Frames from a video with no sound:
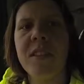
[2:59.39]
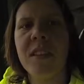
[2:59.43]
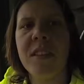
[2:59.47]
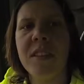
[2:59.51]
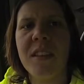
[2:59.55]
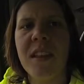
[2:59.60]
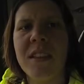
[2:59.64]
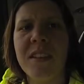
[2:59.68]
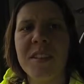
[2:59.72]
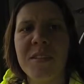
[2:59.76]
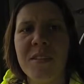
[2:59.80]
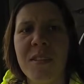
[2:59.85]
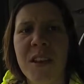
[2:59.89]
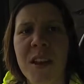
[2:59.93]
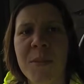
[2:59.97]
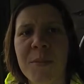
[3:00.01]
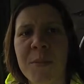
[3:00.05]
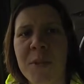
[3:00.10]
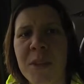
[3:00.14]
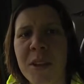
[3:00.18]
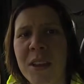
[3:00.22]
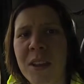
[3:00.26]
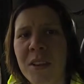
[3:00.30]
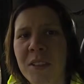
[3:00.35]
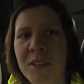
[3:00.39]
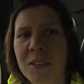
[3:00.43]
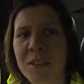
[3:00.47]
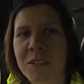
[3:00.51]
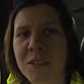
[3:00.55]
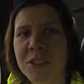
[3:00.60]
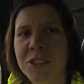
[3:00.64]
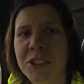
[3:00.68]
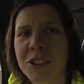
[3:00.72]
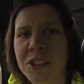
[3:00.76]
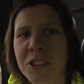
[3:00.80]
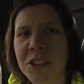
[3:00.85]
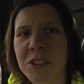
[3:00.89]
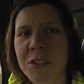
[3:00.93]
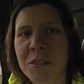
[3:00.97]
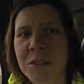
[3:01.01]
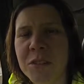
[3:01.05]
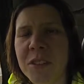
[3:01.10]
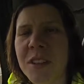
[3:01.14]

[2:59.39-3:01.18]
That's a wrap on the outdoor shoot.